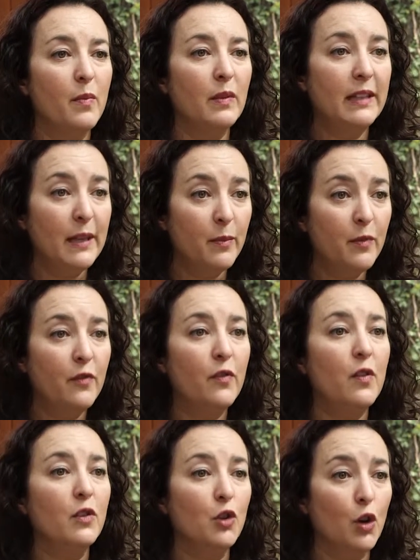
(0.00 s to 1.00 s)
lymph,
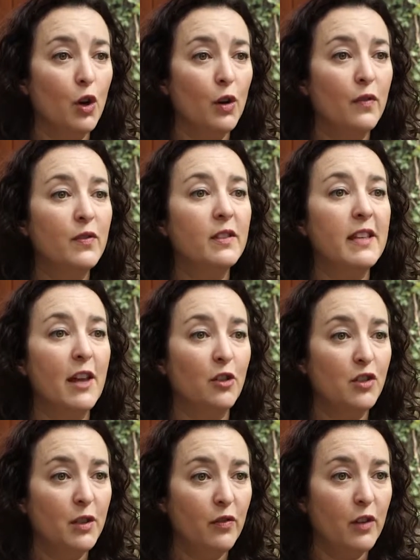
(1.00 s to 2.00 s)
nerves,
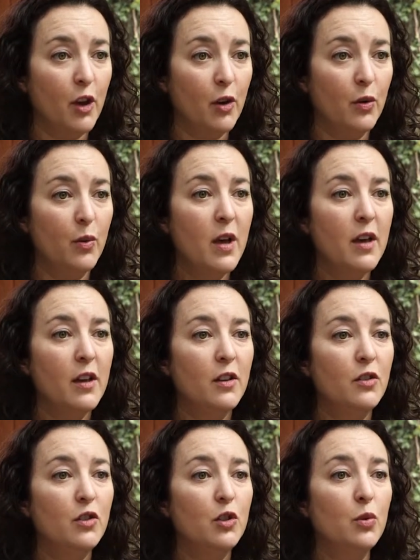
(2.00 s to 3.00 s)
energy flow
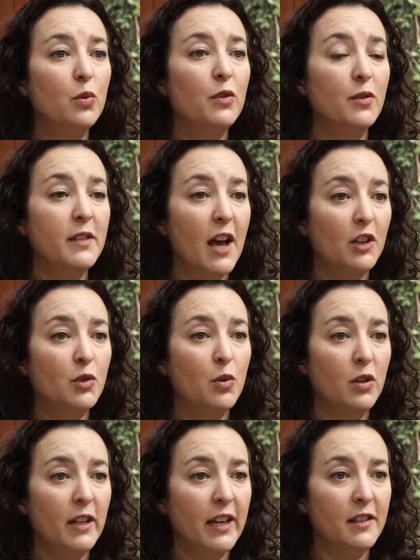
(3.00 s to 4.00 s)
to those actual
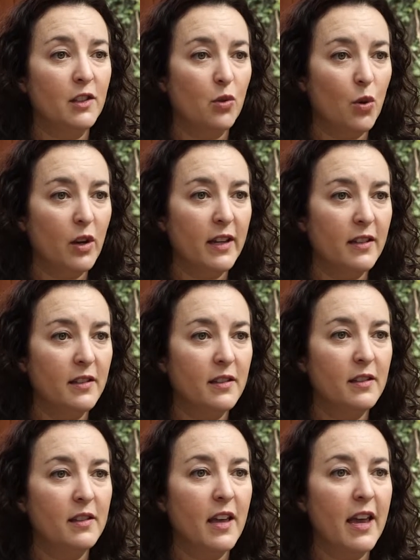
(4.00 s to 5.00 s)
glands and
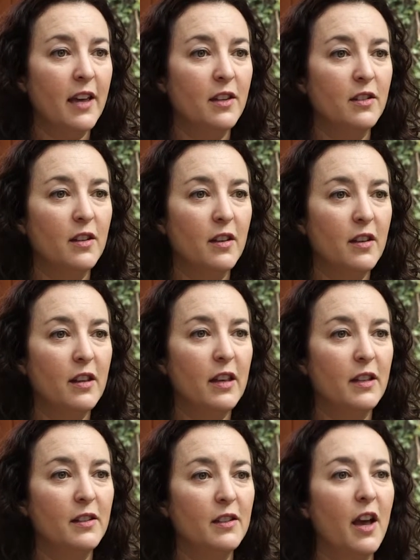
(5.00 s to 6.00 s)
organs. And
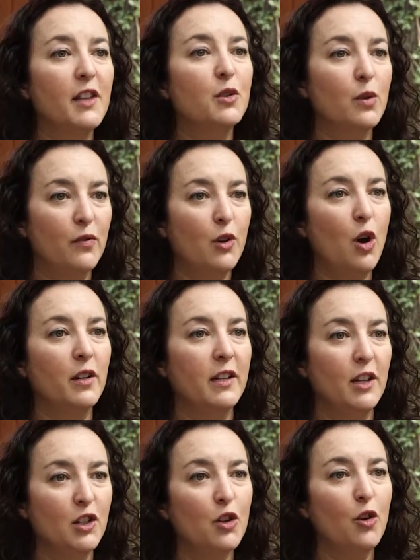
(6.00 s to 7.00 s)
I sort of called it
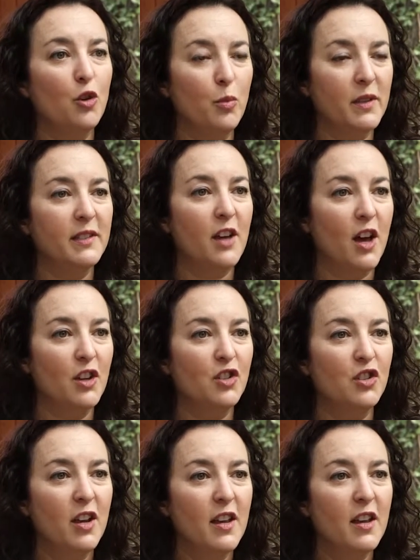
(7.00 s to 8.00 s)
internal
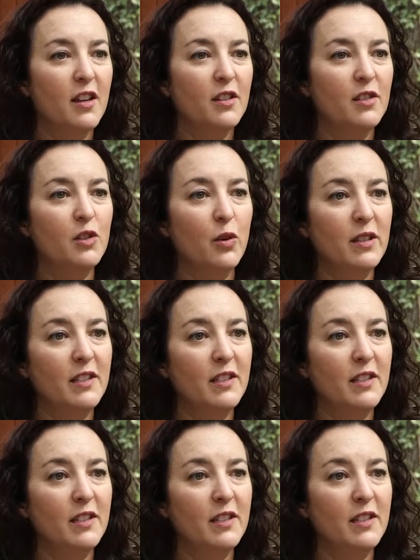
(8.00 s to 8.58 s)
massage. So it